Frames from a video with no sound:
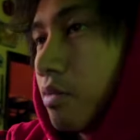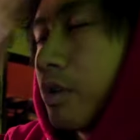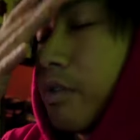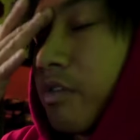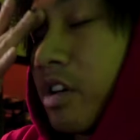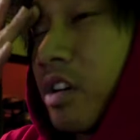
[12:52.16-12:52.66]

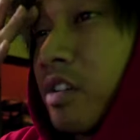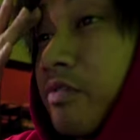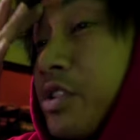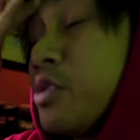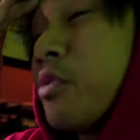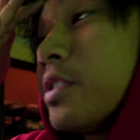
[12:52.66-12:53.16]
one of our
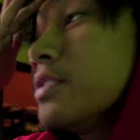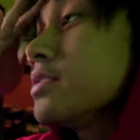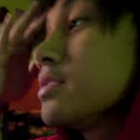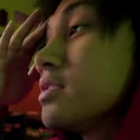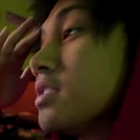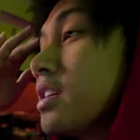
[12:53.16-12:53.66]

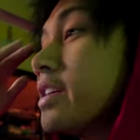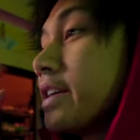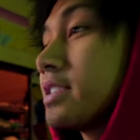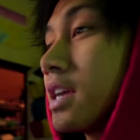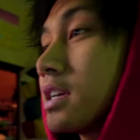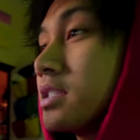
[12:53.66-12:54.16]
viewers,
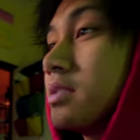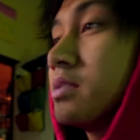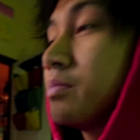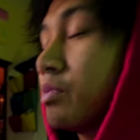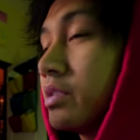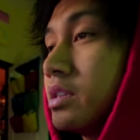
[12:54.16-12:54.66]
it's
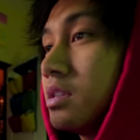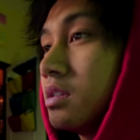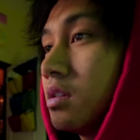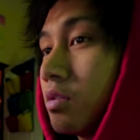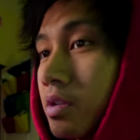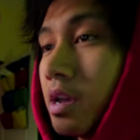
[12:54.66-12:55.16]
actually
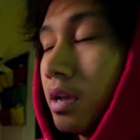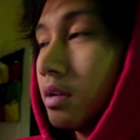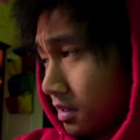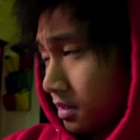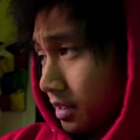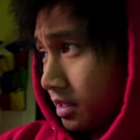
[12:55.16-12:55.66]
pretty
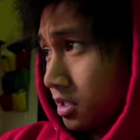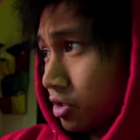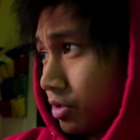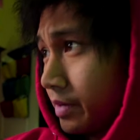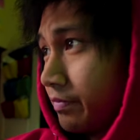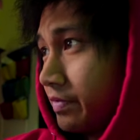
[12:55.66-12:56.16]
okay. Like the
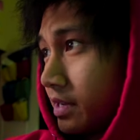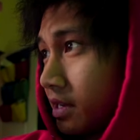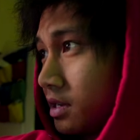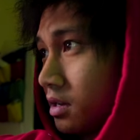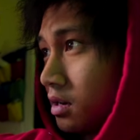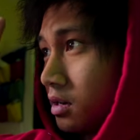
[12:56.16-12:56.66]
stream
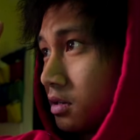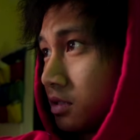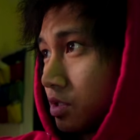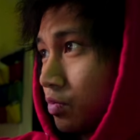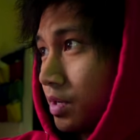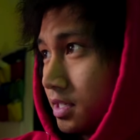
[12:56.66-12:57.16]
feed
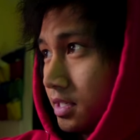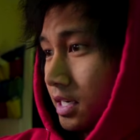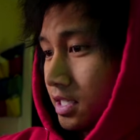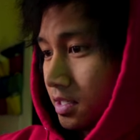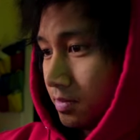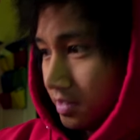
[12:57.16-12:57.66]
on Twitch is
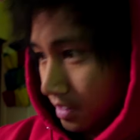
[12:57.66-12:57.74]
actually